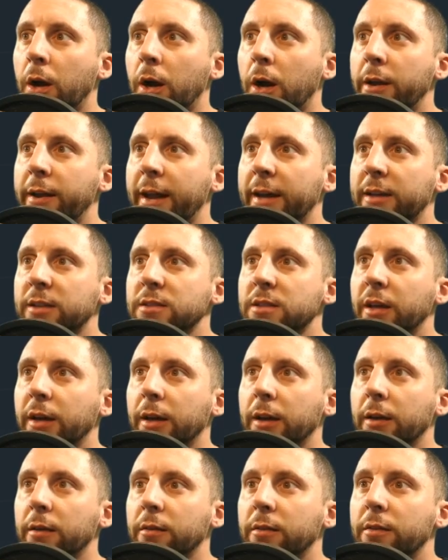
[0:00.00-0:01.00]
Next
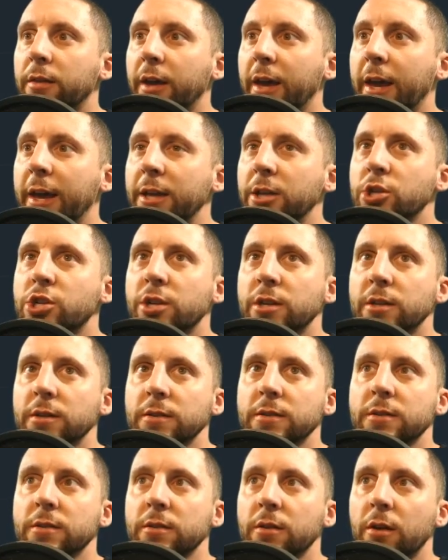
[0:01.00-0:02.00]
thing, the
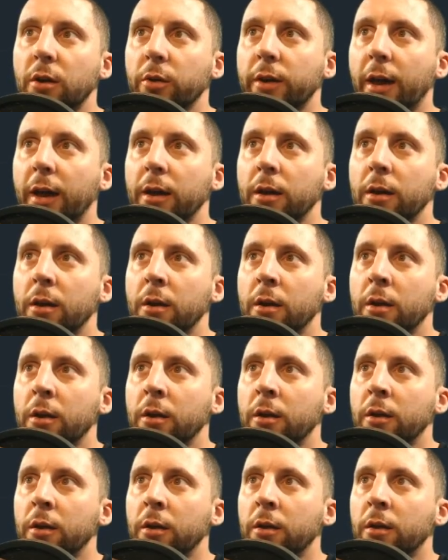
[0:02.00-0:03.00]
hinges. Okay,
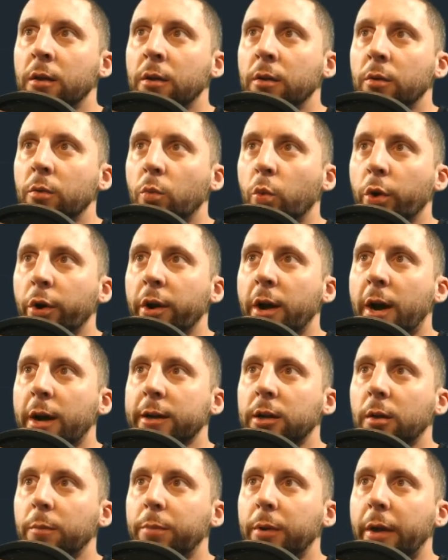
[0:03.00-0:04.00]
we're not
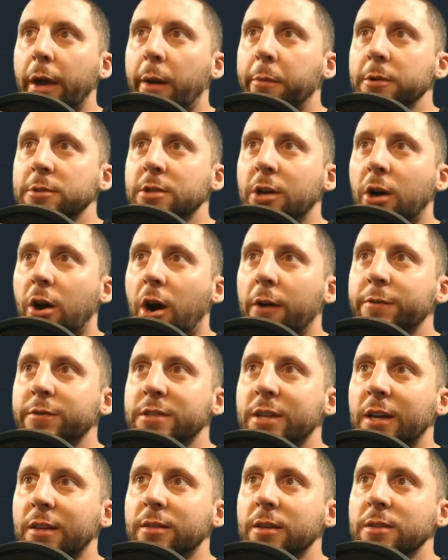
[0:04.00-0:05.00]
going to be able to
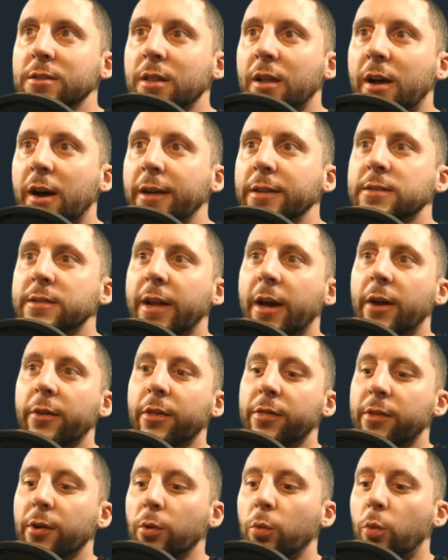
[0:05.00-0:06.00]
offset these lines now
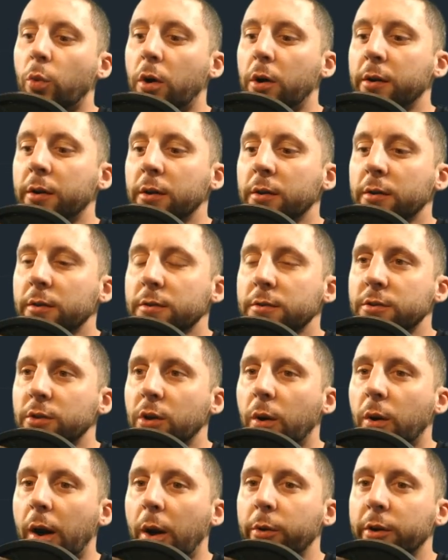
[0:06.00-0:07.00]
that they're one, so
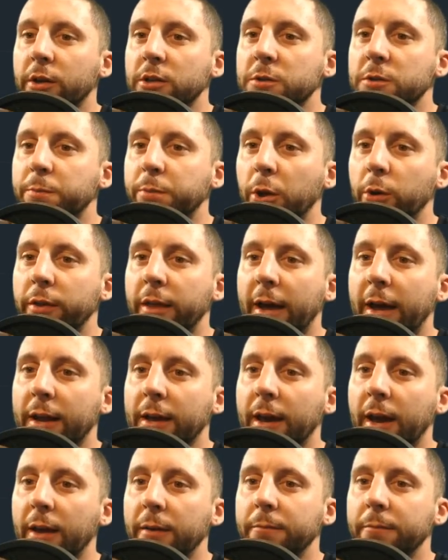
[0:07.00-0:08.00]
I would explode that
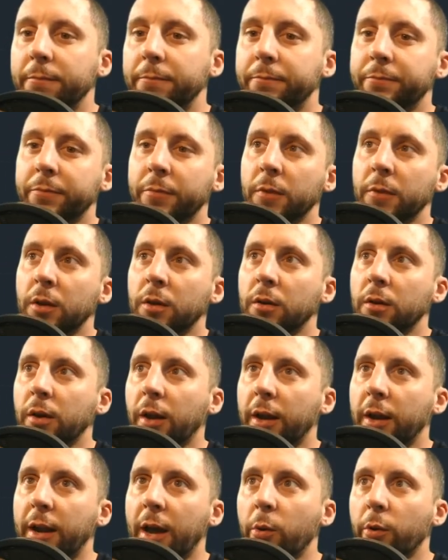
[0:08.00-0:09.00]
again,
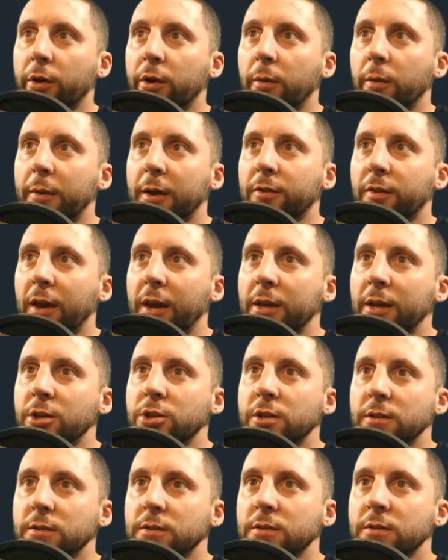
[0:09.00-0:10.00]
and now we're going to make the
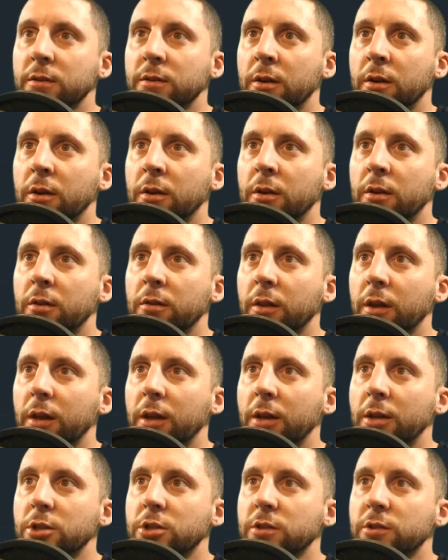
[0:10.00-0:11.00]
hinges. The
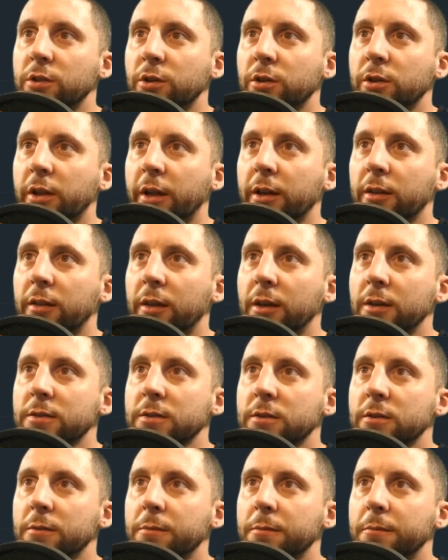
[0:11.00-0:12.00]
hinges look like
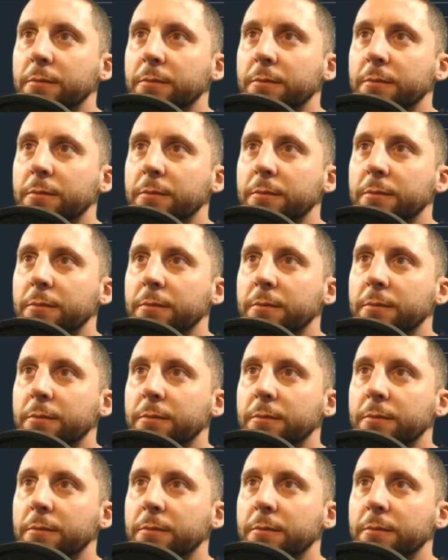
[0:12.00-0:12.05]
this.